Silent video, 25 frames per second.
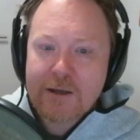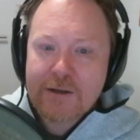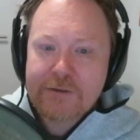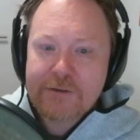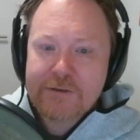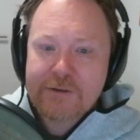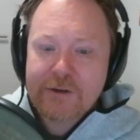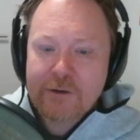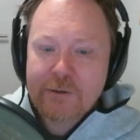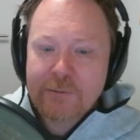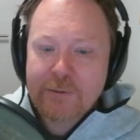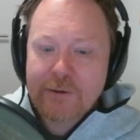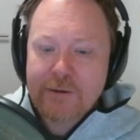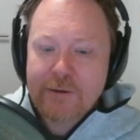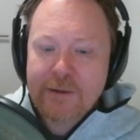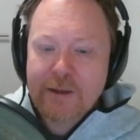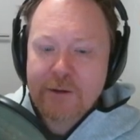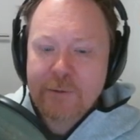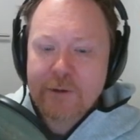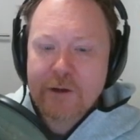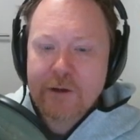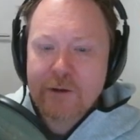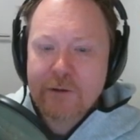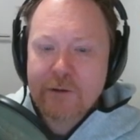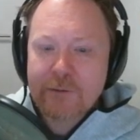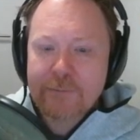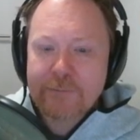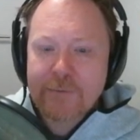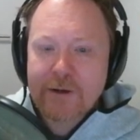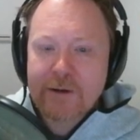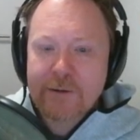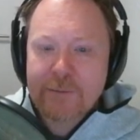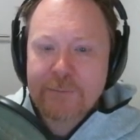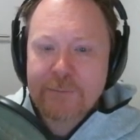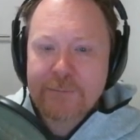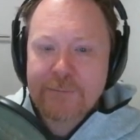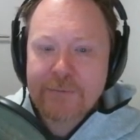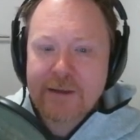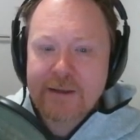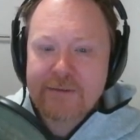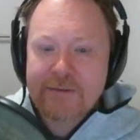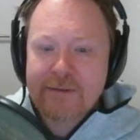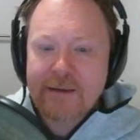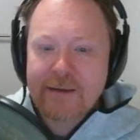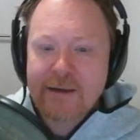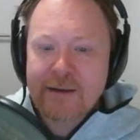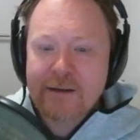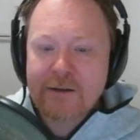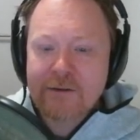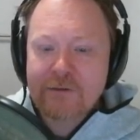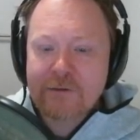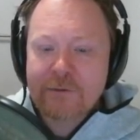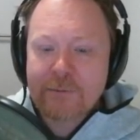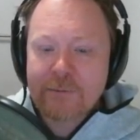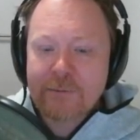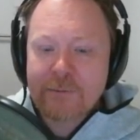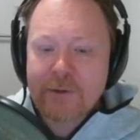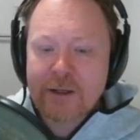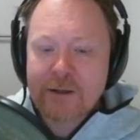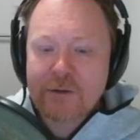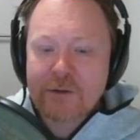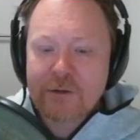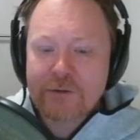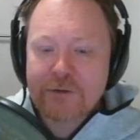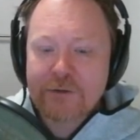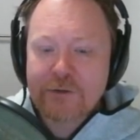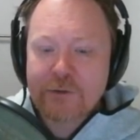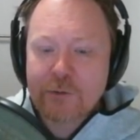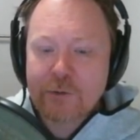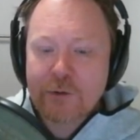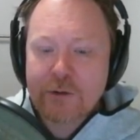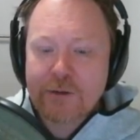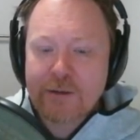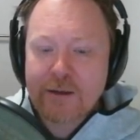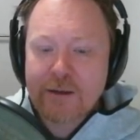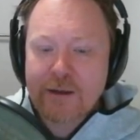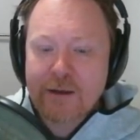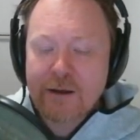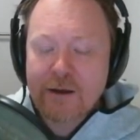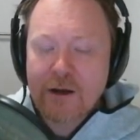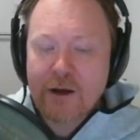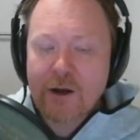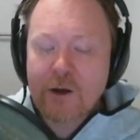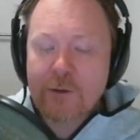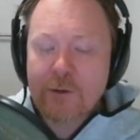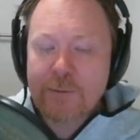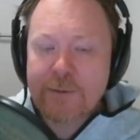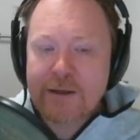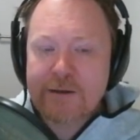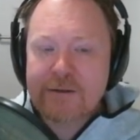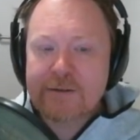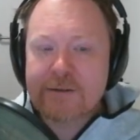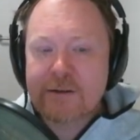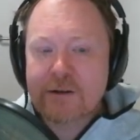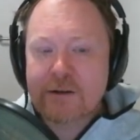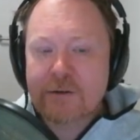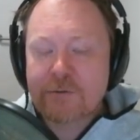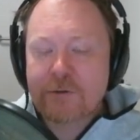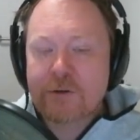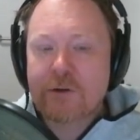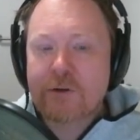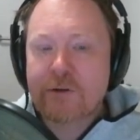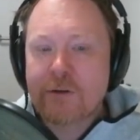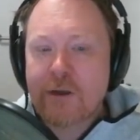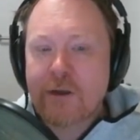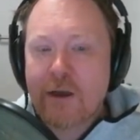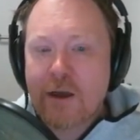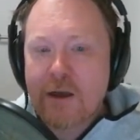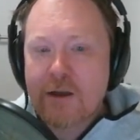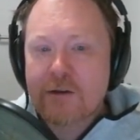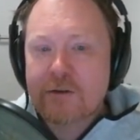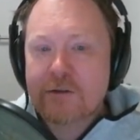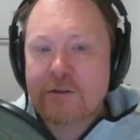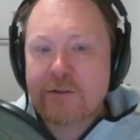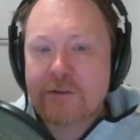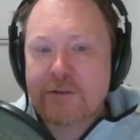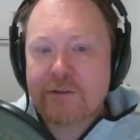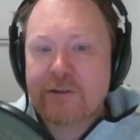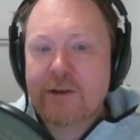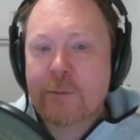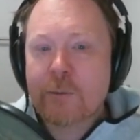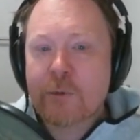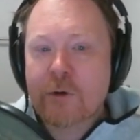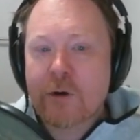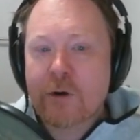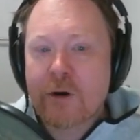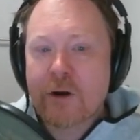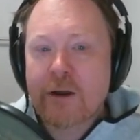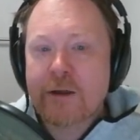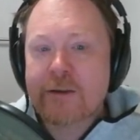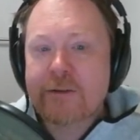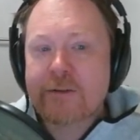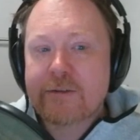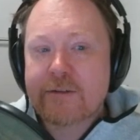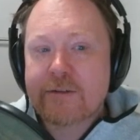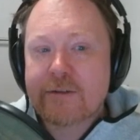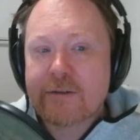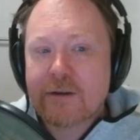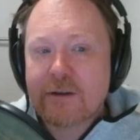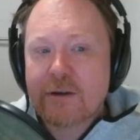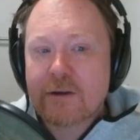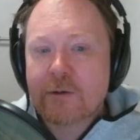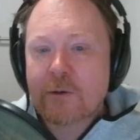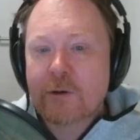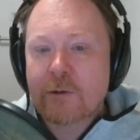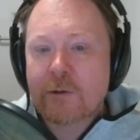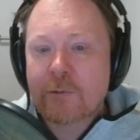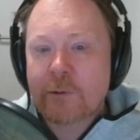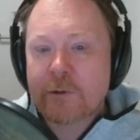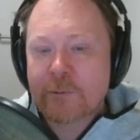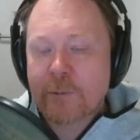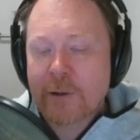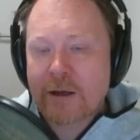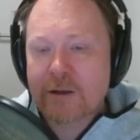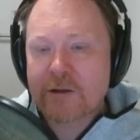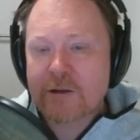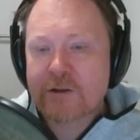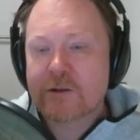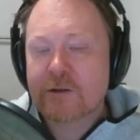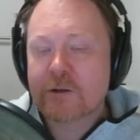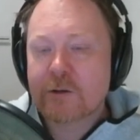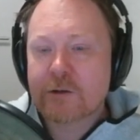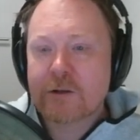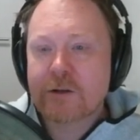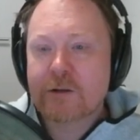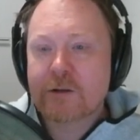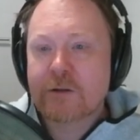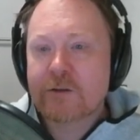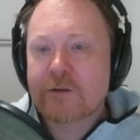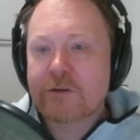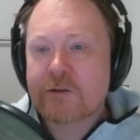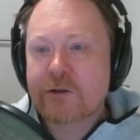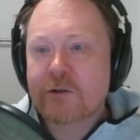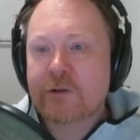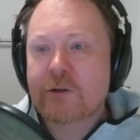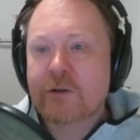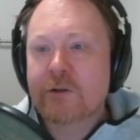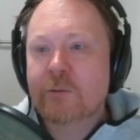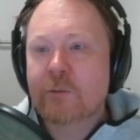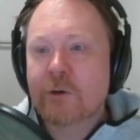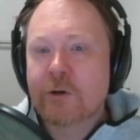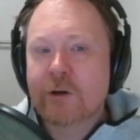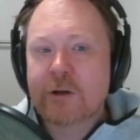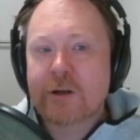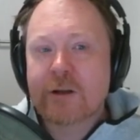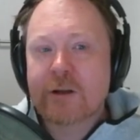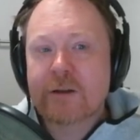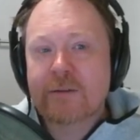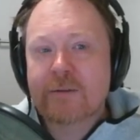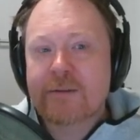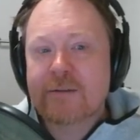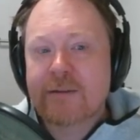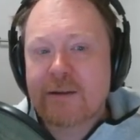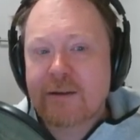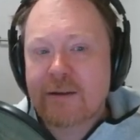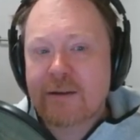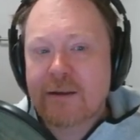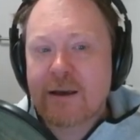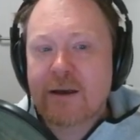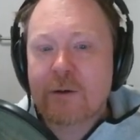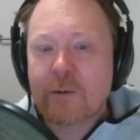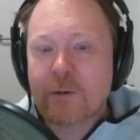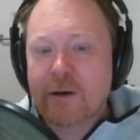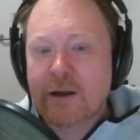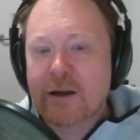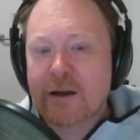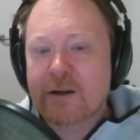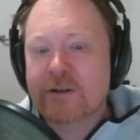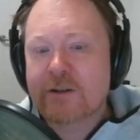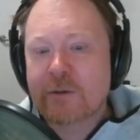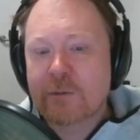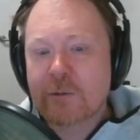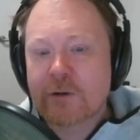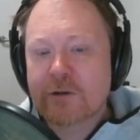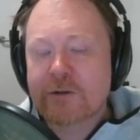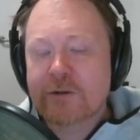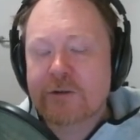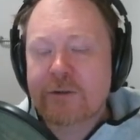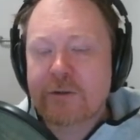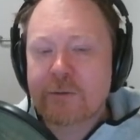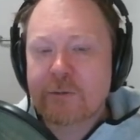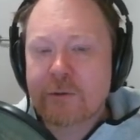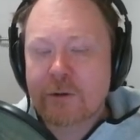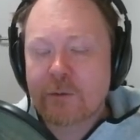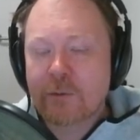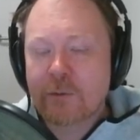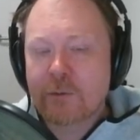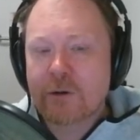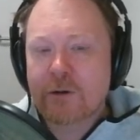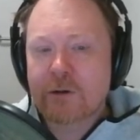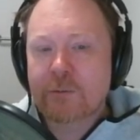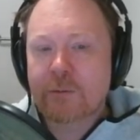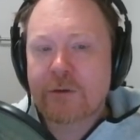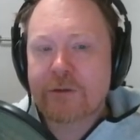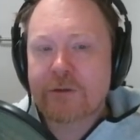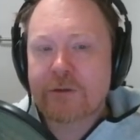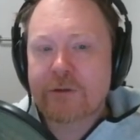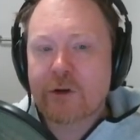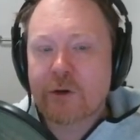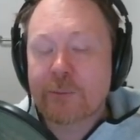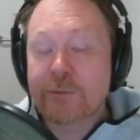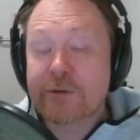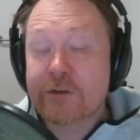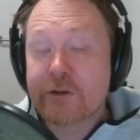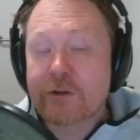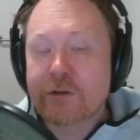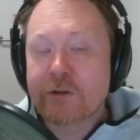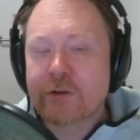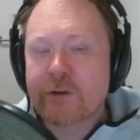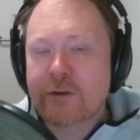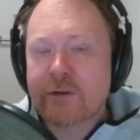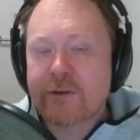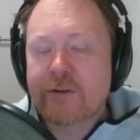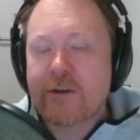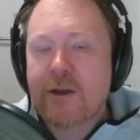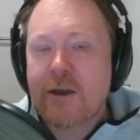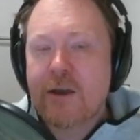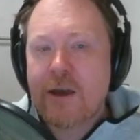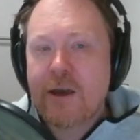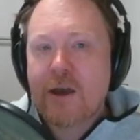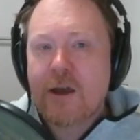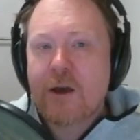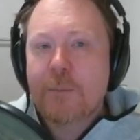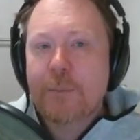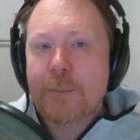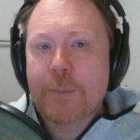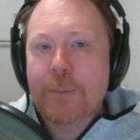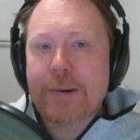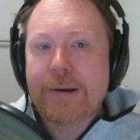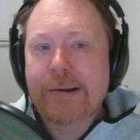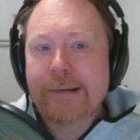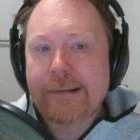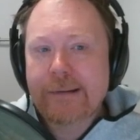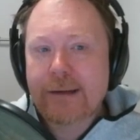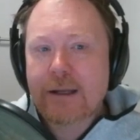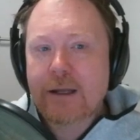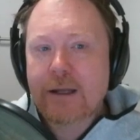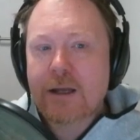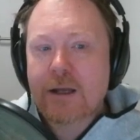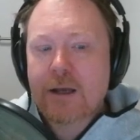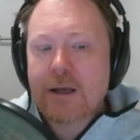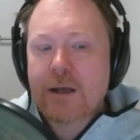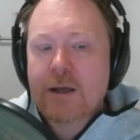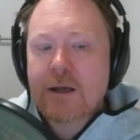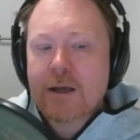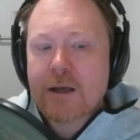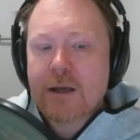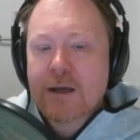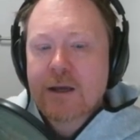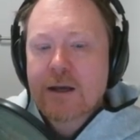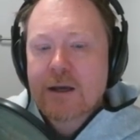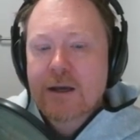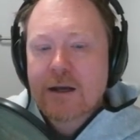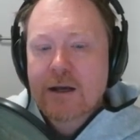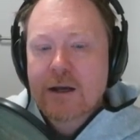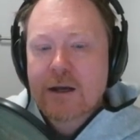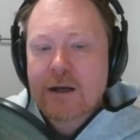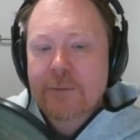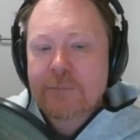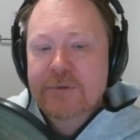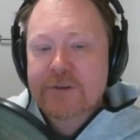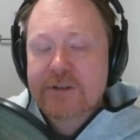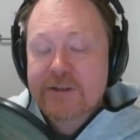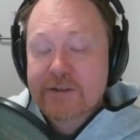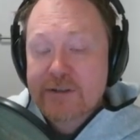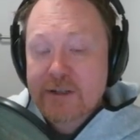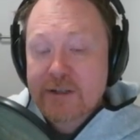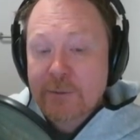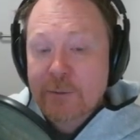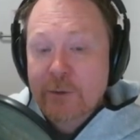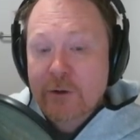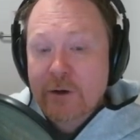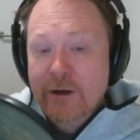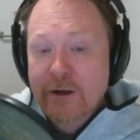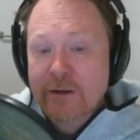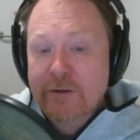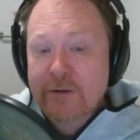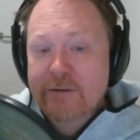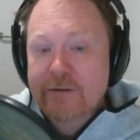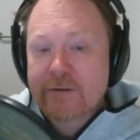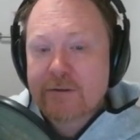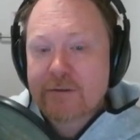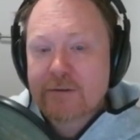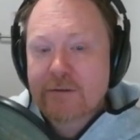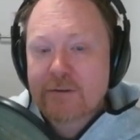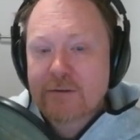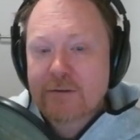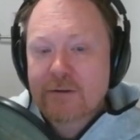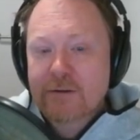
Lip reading: So there we go. That's the end of my little talk there. I hope that doesn't confuse. To summarize, we're about to look at student work and see how it actually works in the real world with top students. But to summarize,